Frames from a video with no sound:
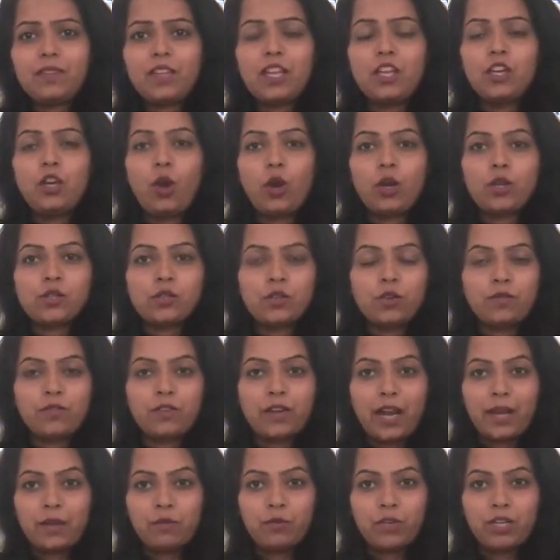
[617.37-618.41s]
lots of
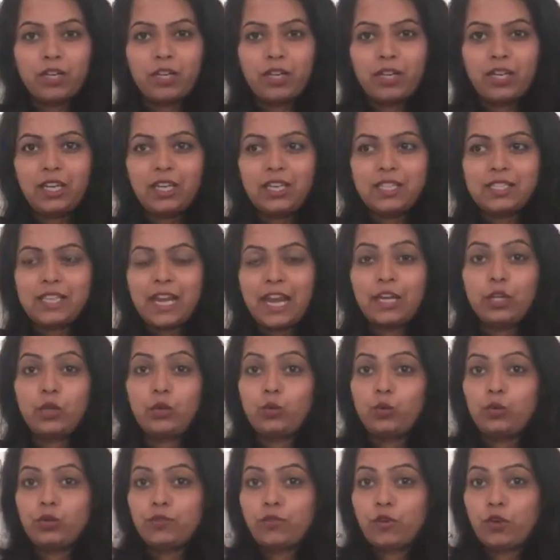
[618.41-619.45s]
rivalries and
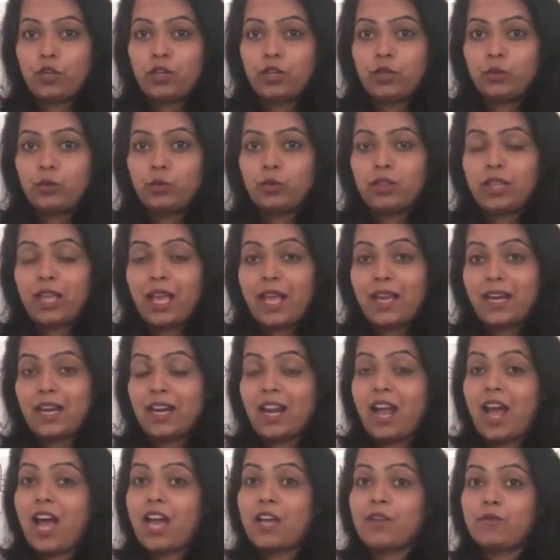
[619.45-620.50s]
tooth for tooth and an
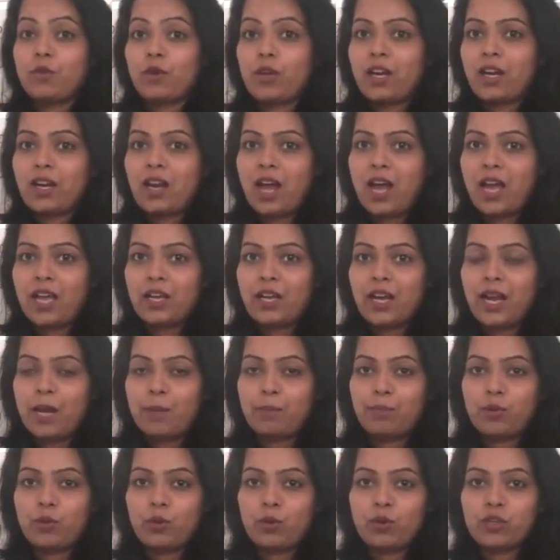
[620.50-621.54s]
eye for an eye
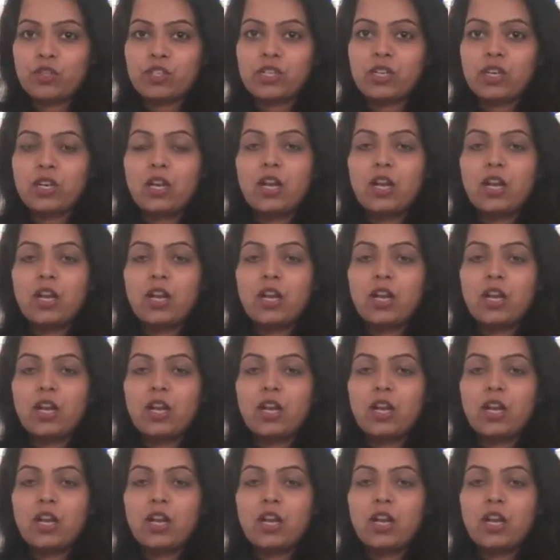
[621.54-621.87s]
approach,